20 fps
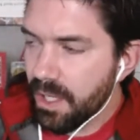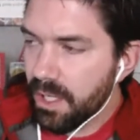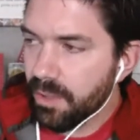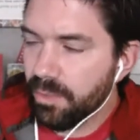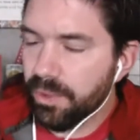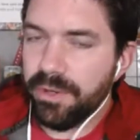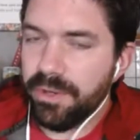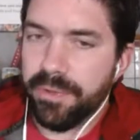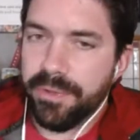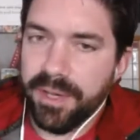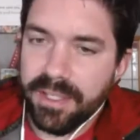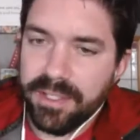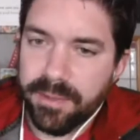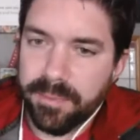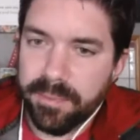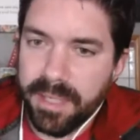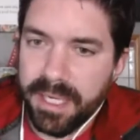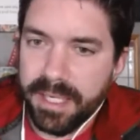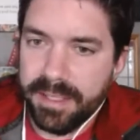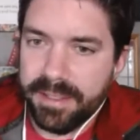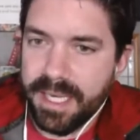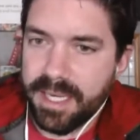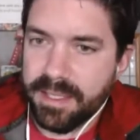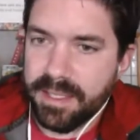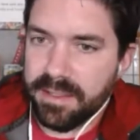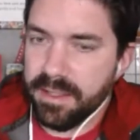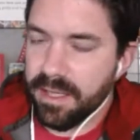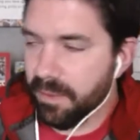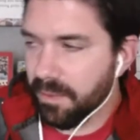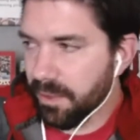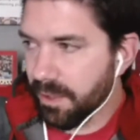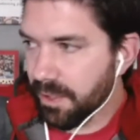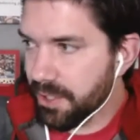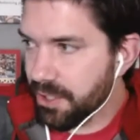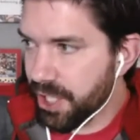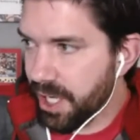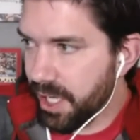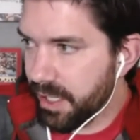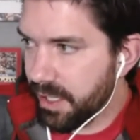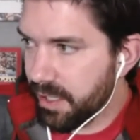What are your thoughts on podcast
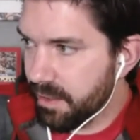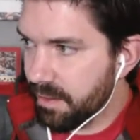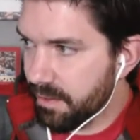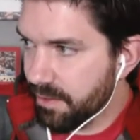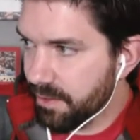networks, Johnny?